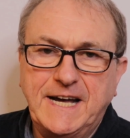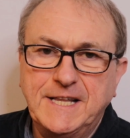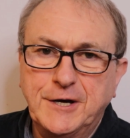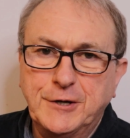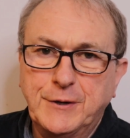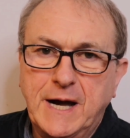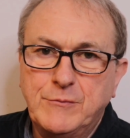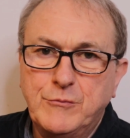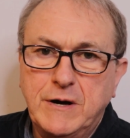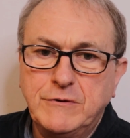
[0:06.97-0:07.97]
Hello
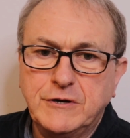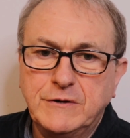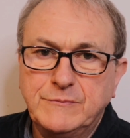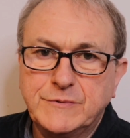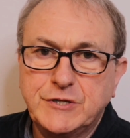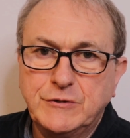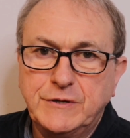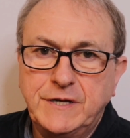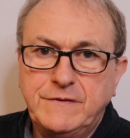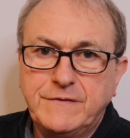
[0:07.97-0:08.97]
and welcome to
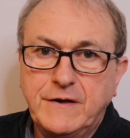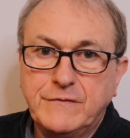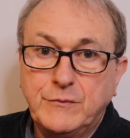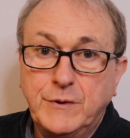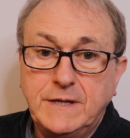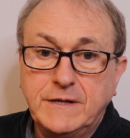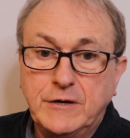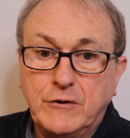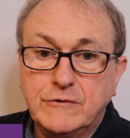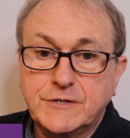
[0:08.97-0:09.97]
your in-depth
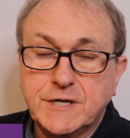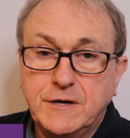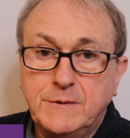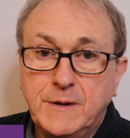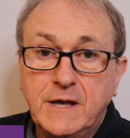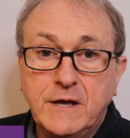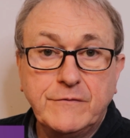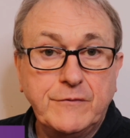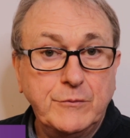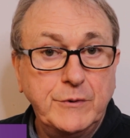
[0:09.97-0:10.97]
weekly horoscope
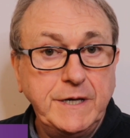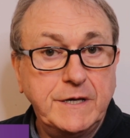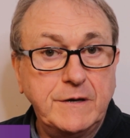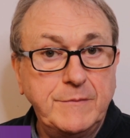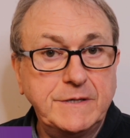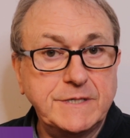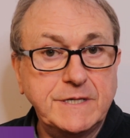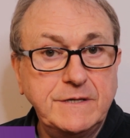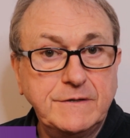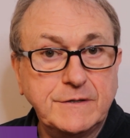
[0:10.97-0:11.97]
for week
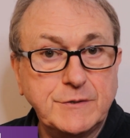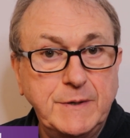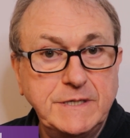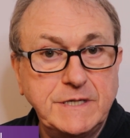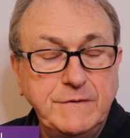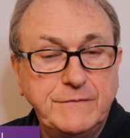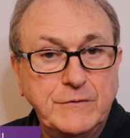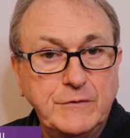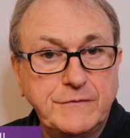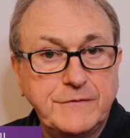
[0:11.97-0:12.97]
commencing the
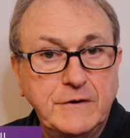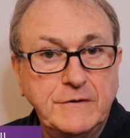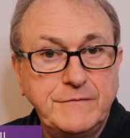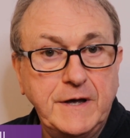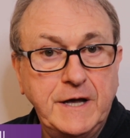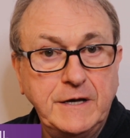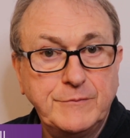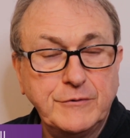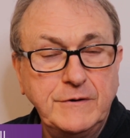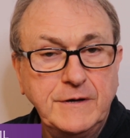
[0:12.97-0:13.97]
24th of
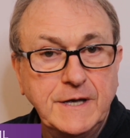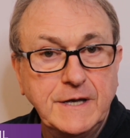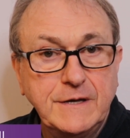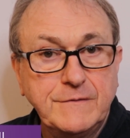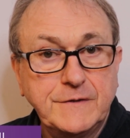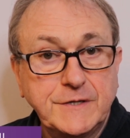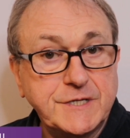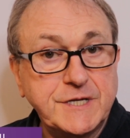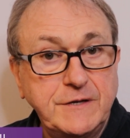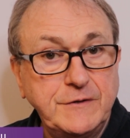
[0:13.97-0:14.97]
April for the
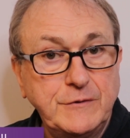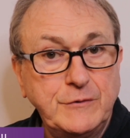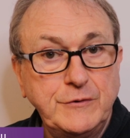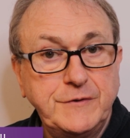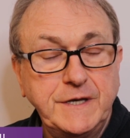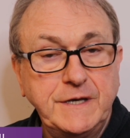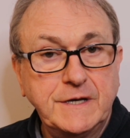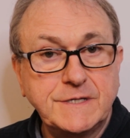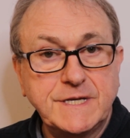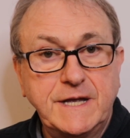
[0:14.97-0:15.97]
Sun or the
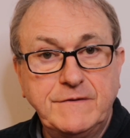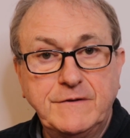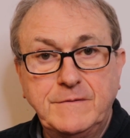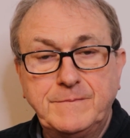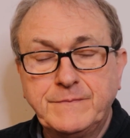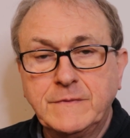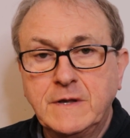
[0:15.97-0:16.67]
Ascendant.